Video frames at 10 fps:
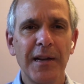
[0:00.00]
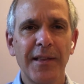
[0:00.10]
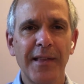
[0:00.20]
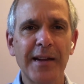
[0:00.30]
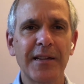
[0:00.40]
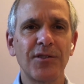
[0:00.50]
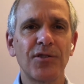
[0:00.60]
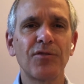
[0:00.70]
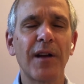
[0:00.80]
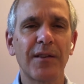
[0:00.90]
that can
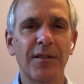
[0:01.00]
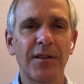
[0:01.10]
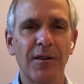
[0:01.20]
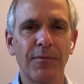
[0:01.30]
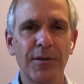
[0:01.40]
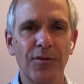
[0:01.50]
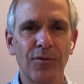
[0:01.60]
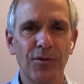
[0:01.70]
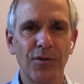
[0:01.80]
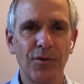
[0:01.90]
strengthen our
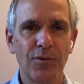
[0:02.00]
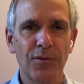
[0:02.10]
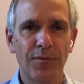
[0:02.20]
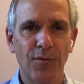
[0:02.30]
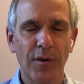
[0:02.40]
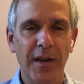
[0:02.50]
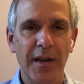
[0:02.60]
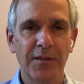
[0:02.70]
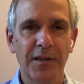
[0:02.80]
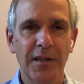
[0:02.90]
resource use
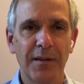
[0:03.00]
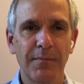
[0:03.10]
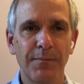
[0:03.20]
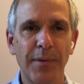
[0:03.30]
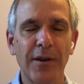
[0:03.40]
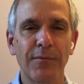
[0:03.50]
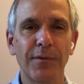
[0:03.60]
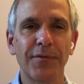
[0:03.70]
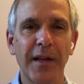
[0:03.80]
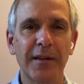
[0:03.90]
forecasting and better
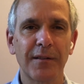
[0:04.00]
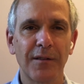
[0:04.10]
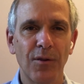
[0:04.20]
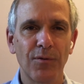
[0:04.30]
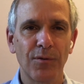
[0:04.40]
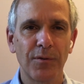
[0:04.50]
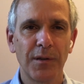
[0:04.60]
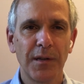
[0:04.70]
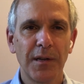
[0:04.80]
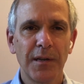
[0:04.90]
reflect local
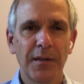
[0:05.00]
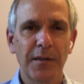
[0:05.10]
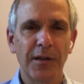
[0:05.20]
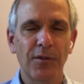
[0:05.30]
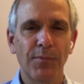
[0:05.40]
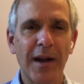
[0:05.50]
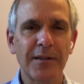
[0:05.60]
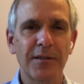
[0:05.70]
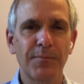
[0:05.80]
clinical practice